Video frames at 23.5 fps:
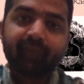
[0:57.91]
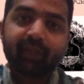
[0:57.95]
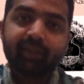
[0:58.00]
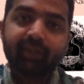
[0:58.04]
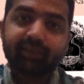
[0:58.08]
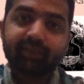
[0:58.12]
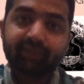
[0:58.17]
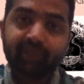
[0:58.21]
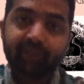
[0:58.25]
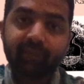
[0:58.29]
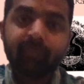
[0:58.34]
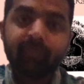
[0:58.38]
The
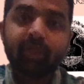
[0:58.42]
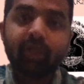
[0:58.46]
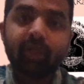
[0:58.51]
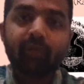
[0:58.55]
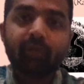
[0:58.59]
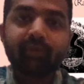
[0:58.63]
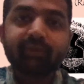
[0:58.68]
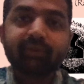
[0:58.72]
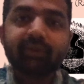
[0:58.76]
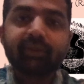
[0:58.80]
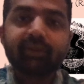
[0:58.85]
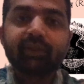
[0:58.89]
second
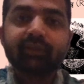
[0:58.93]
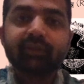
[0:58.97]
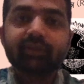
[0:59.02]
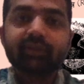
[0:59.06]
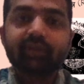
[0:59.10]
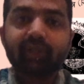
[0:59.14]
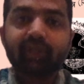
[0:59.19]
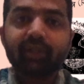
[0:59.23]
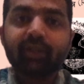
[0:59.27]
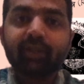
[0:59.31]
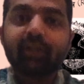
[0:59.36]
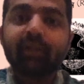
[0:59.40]
marvelous thing is
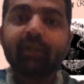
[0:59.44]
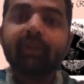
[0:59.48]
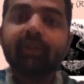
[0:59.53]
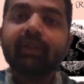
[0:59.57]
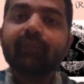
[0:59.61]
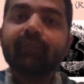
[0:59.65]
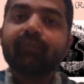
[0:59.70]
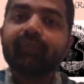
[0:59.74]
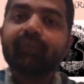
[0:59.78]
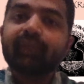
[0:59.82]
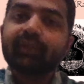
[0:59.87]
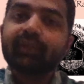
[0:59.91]
like
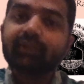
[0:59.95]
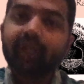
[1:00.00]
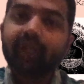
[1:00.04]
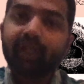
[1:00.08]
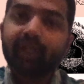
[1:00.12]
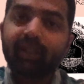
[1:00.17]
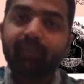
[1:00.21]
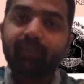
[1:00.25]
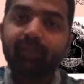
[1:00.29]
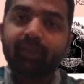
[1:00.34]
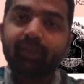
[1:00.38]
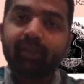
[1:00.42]
this
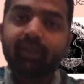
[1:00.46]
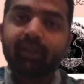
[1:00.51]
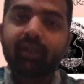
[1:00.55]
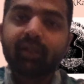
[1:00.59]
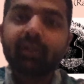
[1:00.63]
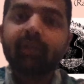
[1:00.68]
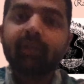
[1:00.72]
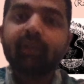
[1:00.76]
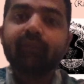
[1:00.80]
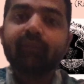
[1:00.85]
iron pillar